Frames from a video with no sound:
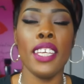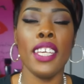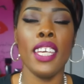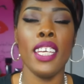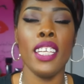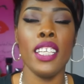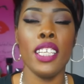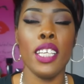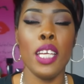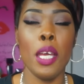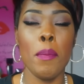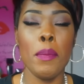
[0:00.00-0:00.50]

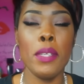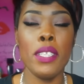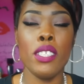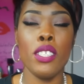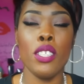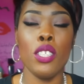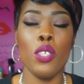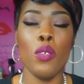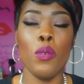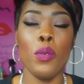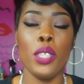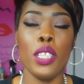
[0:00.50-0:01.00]
Candy coming to
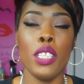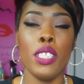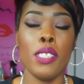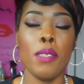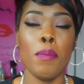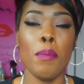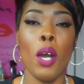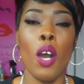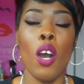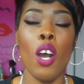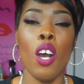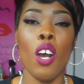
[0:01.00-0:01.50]
you with a
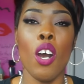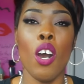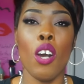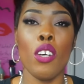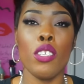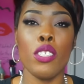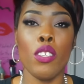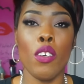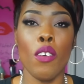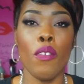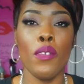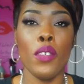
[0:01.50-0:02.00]
small
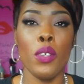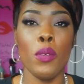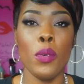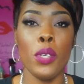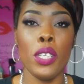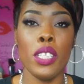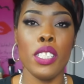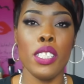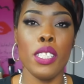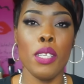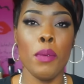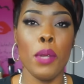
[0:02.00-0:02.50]
haul. So if you
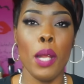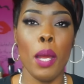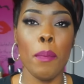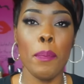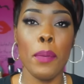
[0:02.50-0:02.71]
want to see what I